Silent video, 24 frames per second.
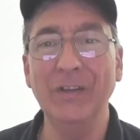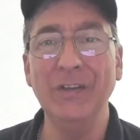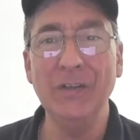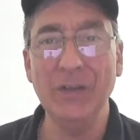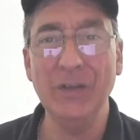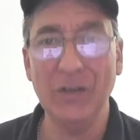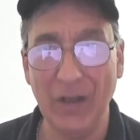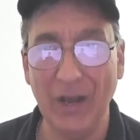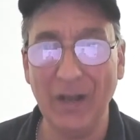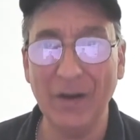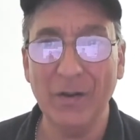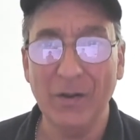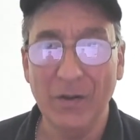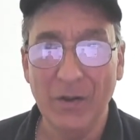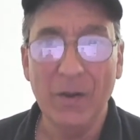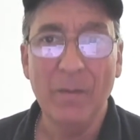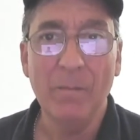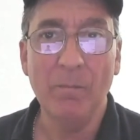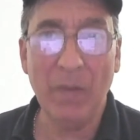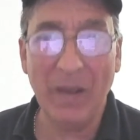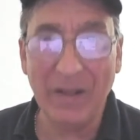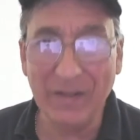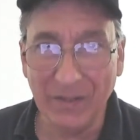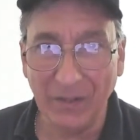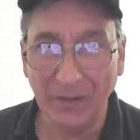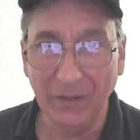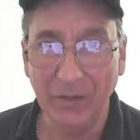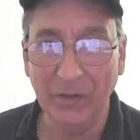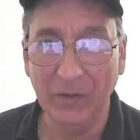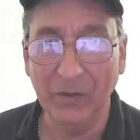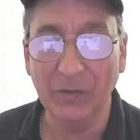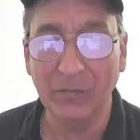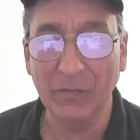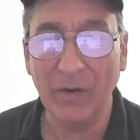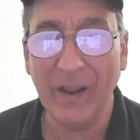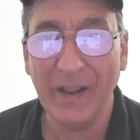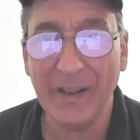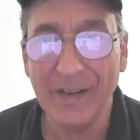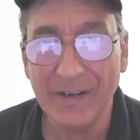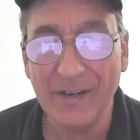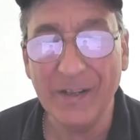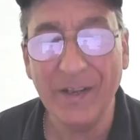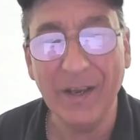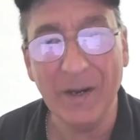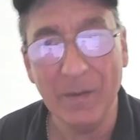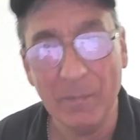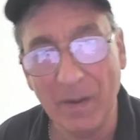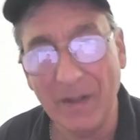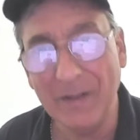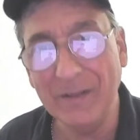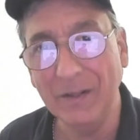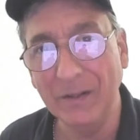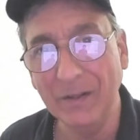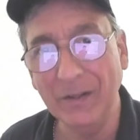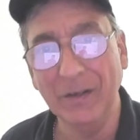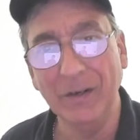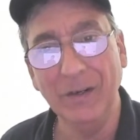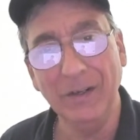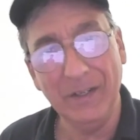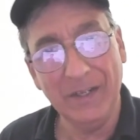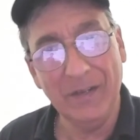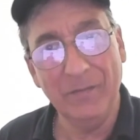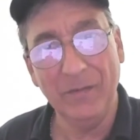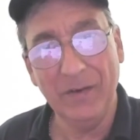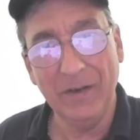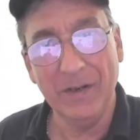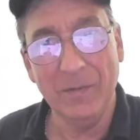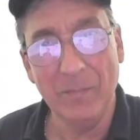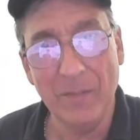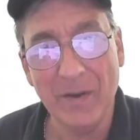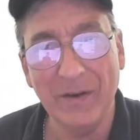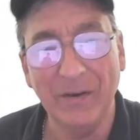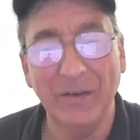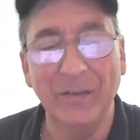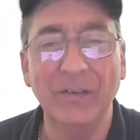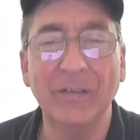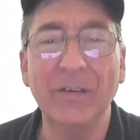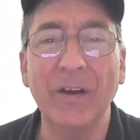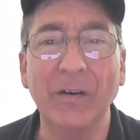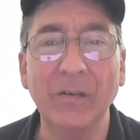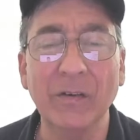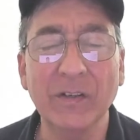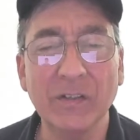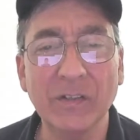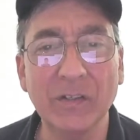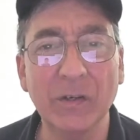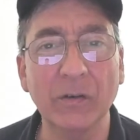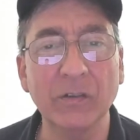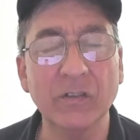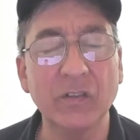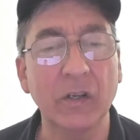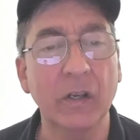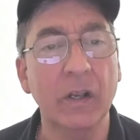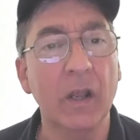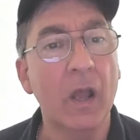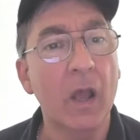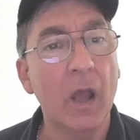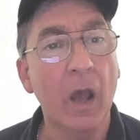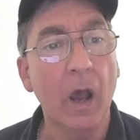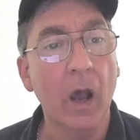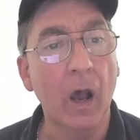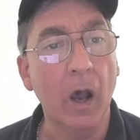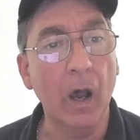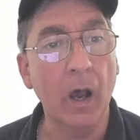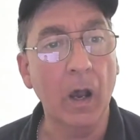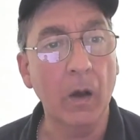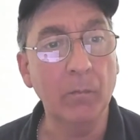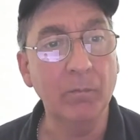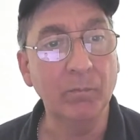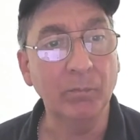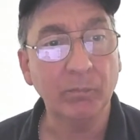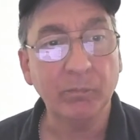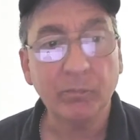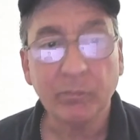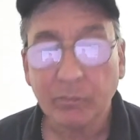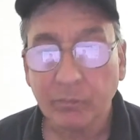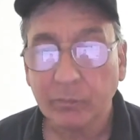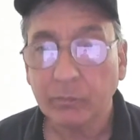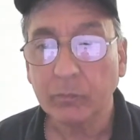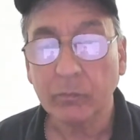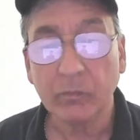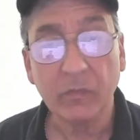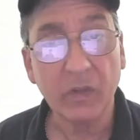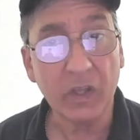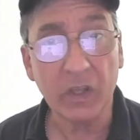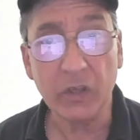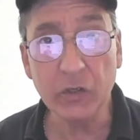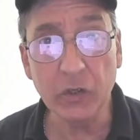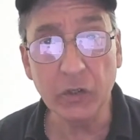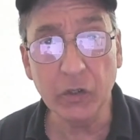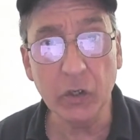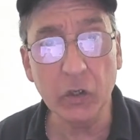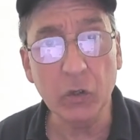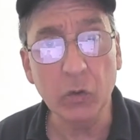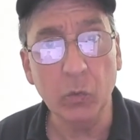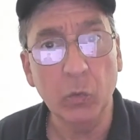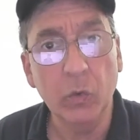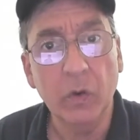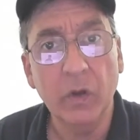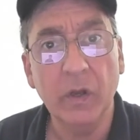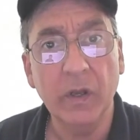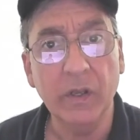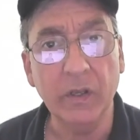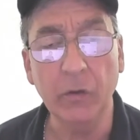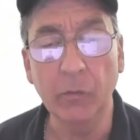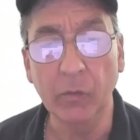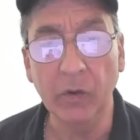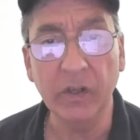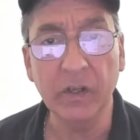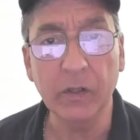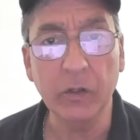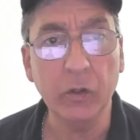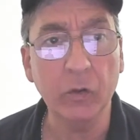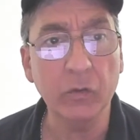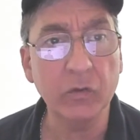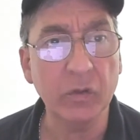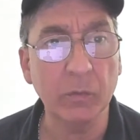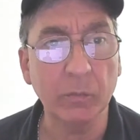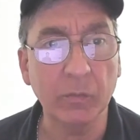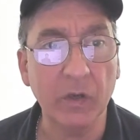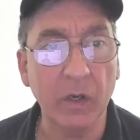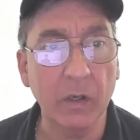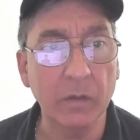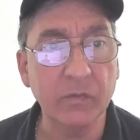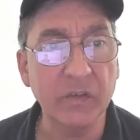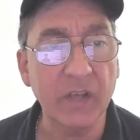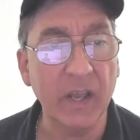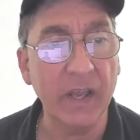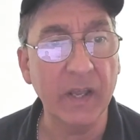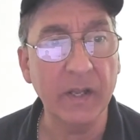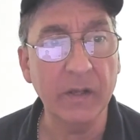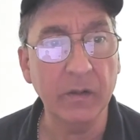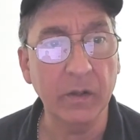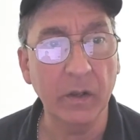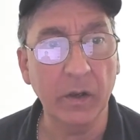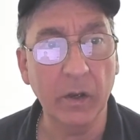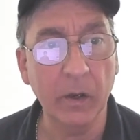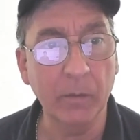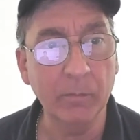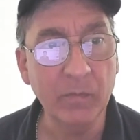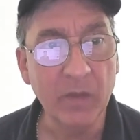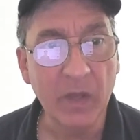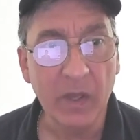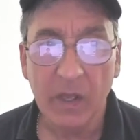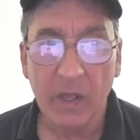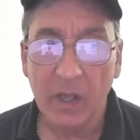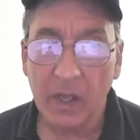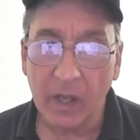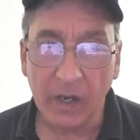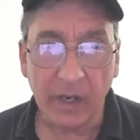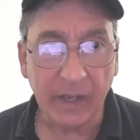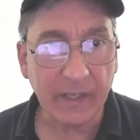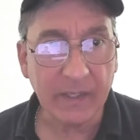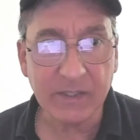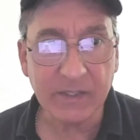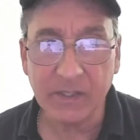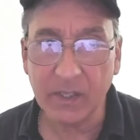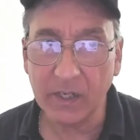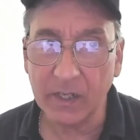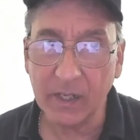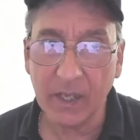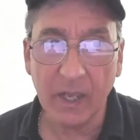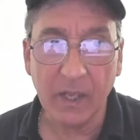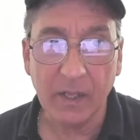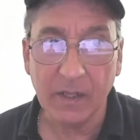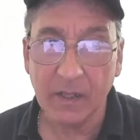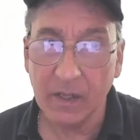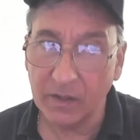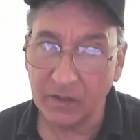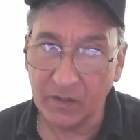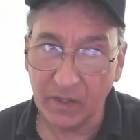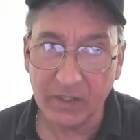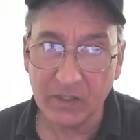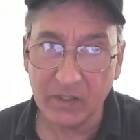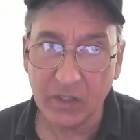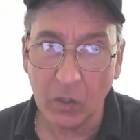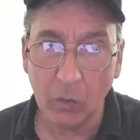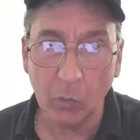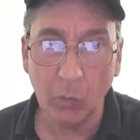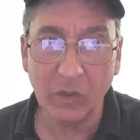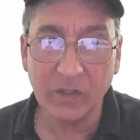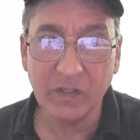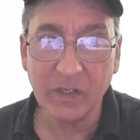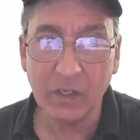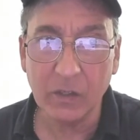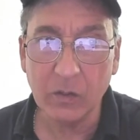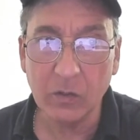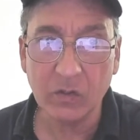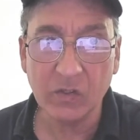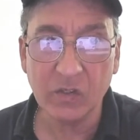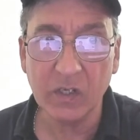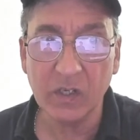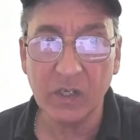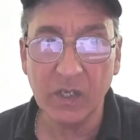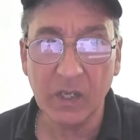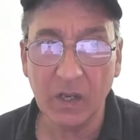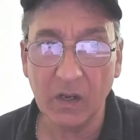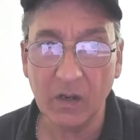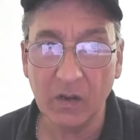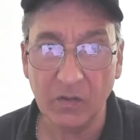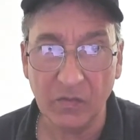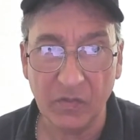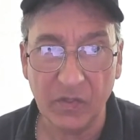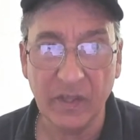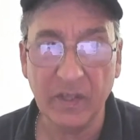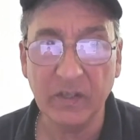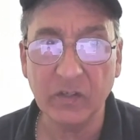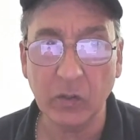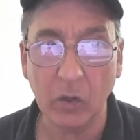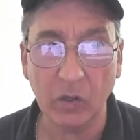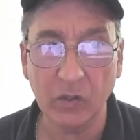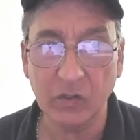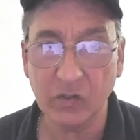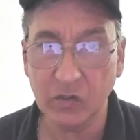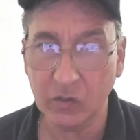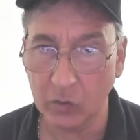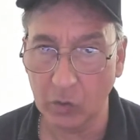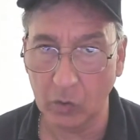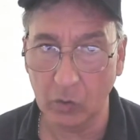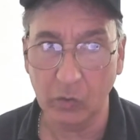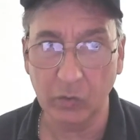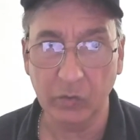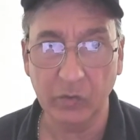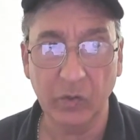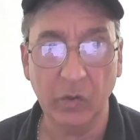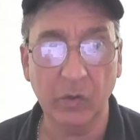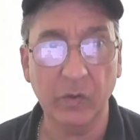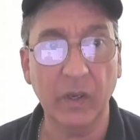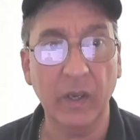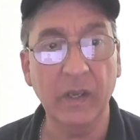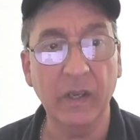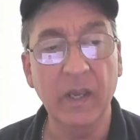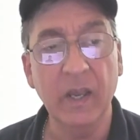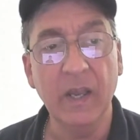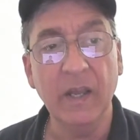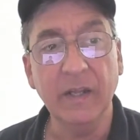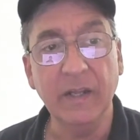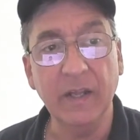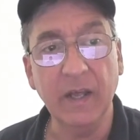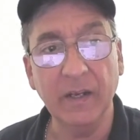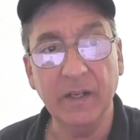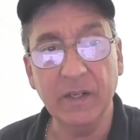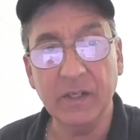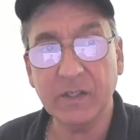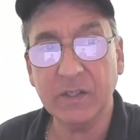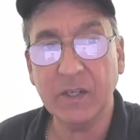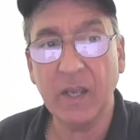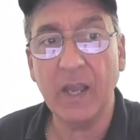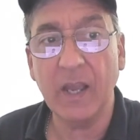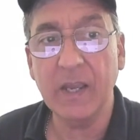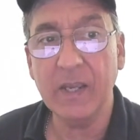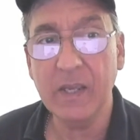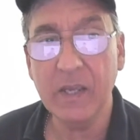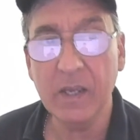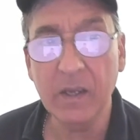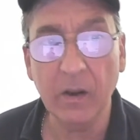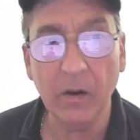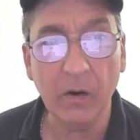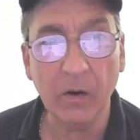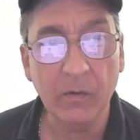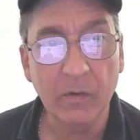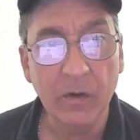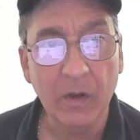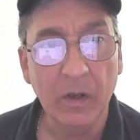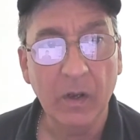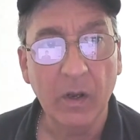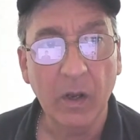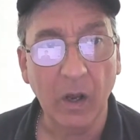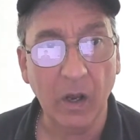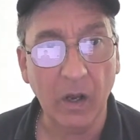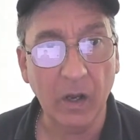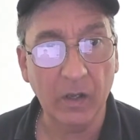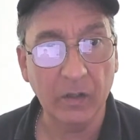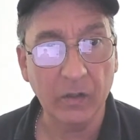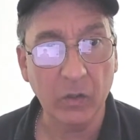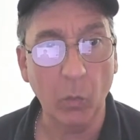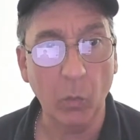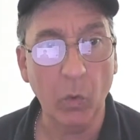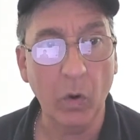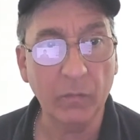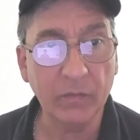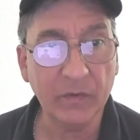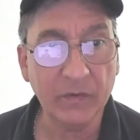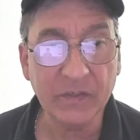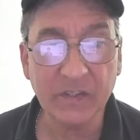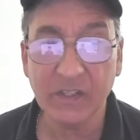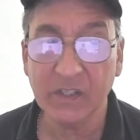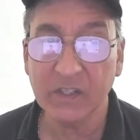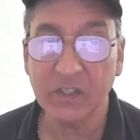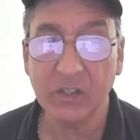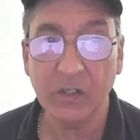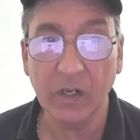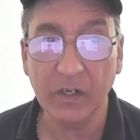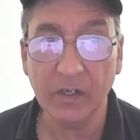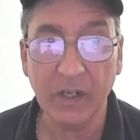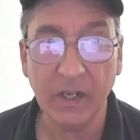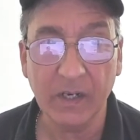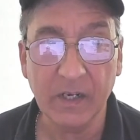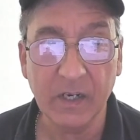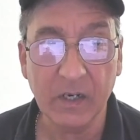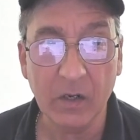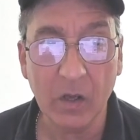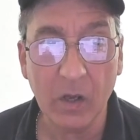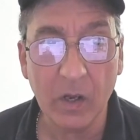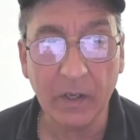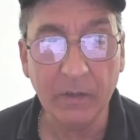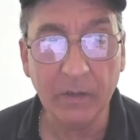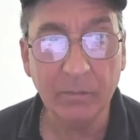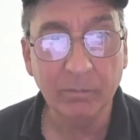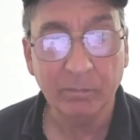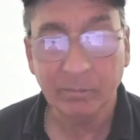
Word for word: you gotta bend a little, right? You gotta bend a little even in the middle. No, seriously. Um, you do. You really do sometimes. And um, like I said again, these are the ones that you see here. These are sold. Okay. Now this guy here, uh, the one for sixty-nine ninety-nine,